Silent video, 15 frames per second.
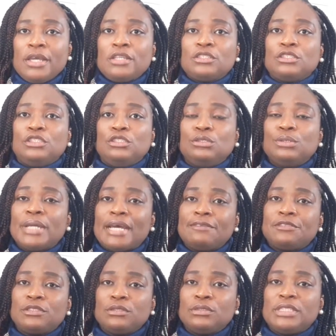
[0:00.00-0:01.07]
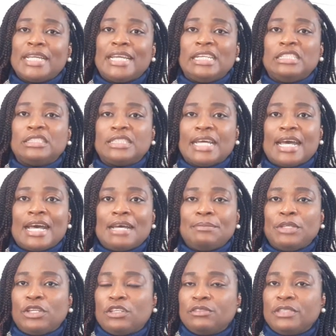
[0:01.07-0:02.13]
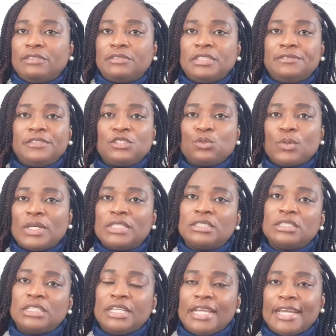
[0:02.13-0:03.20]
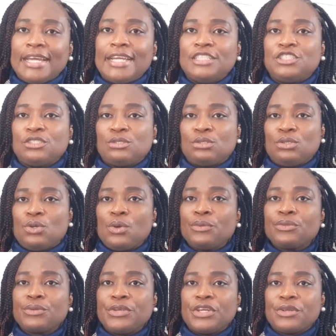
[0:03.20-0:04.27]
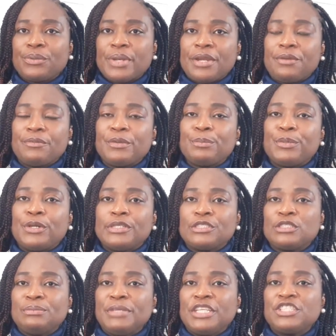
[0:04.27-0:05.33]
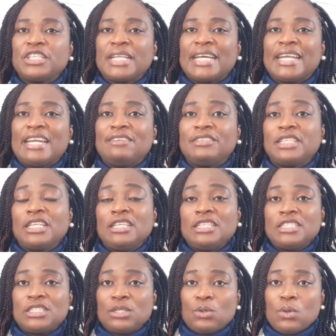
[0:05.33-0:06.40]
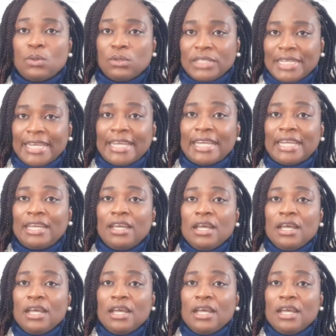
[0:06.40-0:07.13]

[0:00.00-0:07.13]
So you have to get into the habit of, even if it's once in a year, just go through your credit report to make sure that everything is okay.